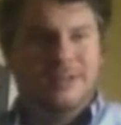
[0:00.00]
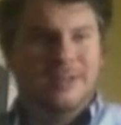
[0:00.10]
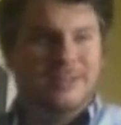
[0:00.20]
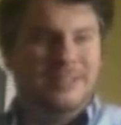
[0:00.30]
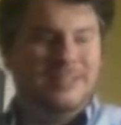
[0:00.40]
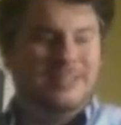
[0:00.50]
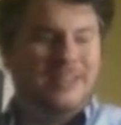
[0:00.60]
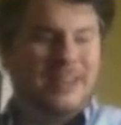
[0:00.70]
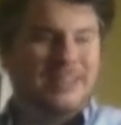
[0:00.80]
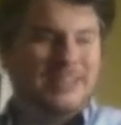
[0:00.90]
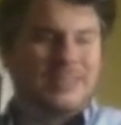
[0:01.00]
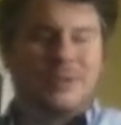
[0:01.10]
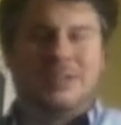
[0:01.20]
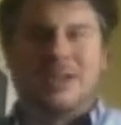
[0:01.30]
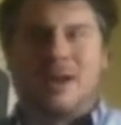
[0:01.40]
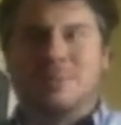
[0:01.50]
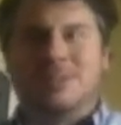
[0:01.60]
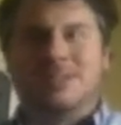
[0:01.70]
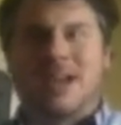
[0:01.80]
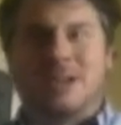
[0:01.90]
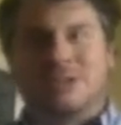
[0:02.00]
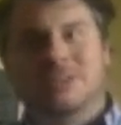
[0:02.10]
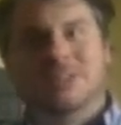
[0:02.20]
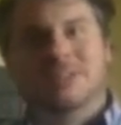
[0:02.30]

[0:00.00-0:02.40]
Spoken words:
I think it's quite the opposite, actually.